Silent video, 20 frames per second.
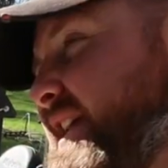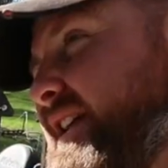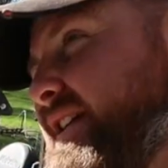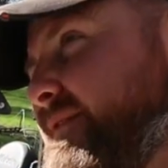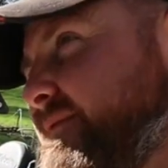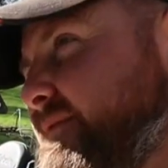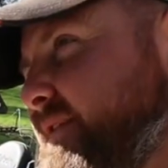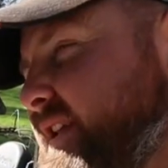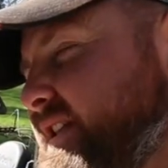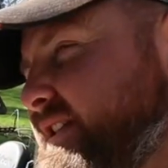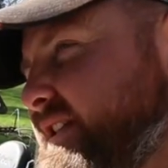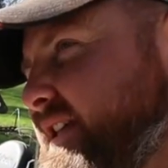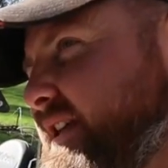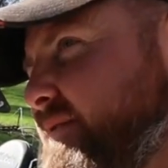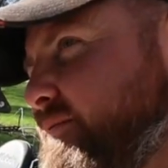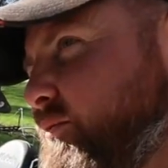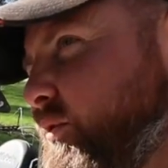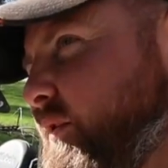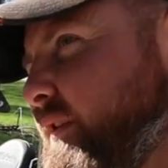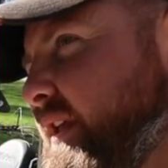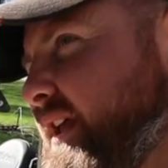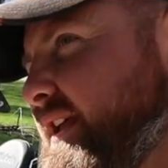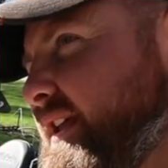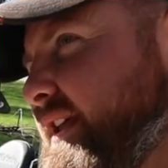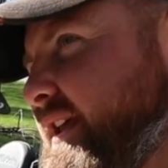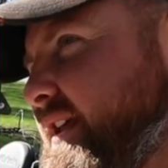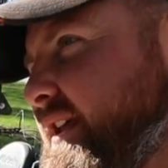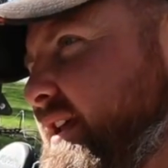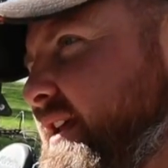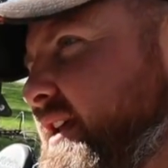convincing more
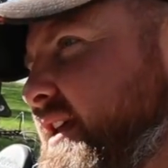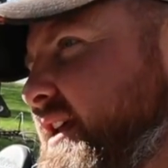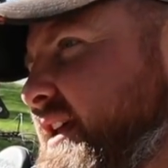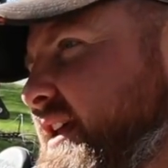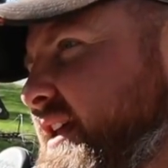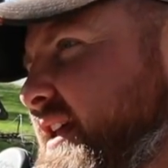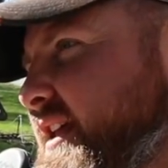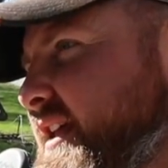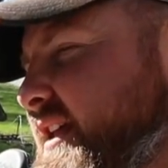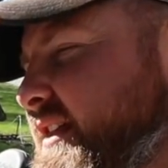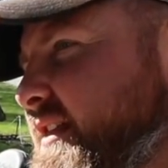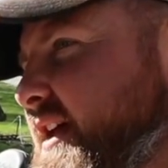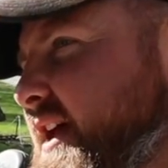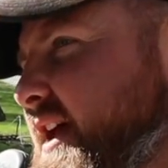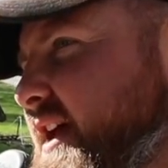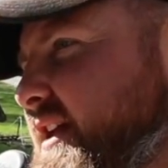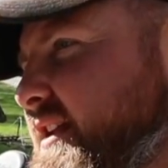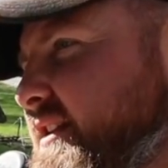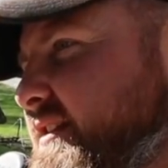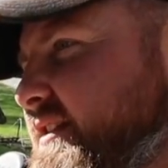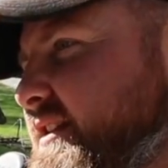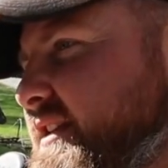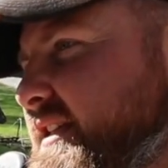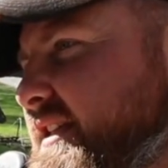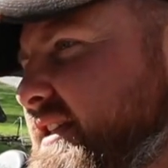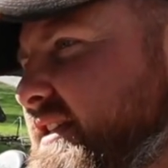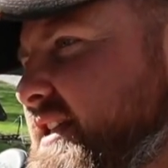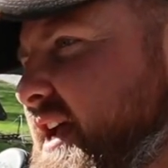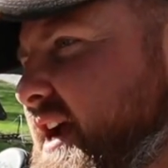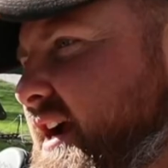like it, that
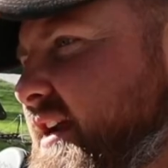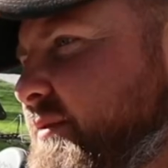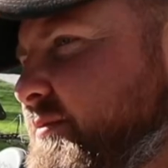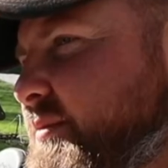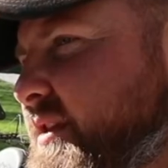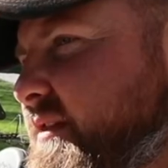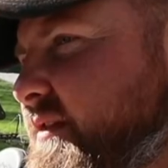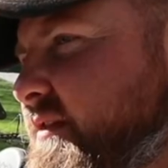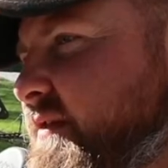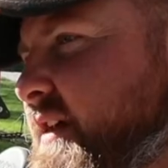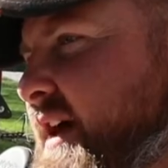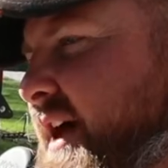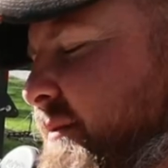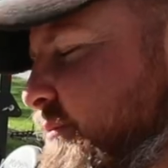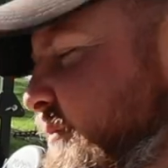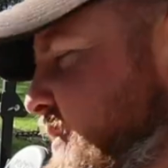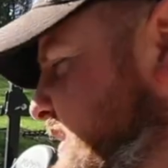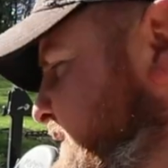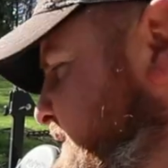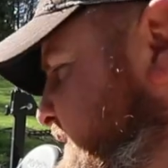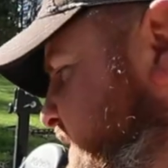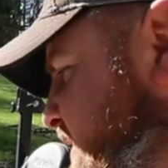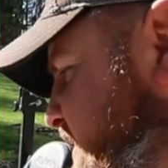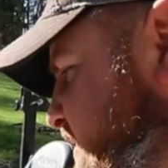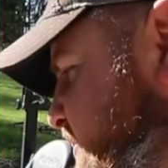this is not going to be that big of an